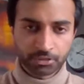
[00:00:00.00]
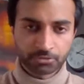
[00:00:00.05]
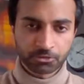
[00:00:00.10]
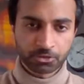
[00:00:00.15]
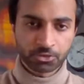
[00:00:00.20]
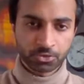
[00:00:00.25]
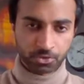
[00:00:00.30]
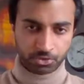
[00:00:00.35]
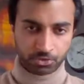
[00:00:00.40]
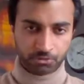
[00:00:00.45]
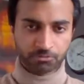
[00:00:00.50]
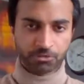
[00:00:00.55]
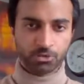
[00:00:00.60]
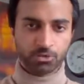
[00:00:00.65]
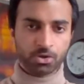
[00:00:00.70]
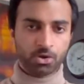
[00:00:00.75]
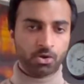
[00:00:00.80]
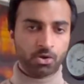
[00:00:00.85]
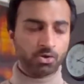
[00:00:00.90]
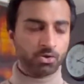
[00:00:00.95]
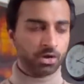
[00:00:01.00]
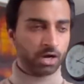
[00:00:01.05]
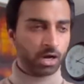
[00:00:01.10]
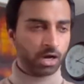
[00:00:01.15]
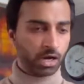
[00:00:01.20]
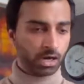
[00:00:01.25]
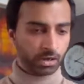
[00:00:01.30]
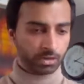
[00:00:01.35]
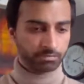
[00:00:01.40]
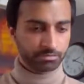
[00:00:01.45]
For those of you
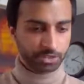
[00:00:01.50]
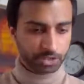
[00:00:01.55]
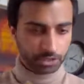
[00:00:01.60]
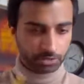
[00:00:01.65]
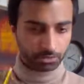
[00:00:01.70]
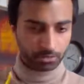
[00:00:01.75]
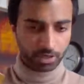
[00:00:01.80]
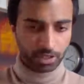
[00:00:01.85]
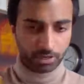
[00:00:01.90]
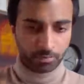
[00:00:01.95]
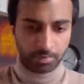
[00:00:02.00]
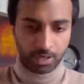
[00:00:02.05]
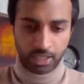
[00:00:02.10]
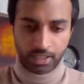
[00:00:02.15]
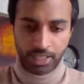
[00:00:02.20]
know, it's a really big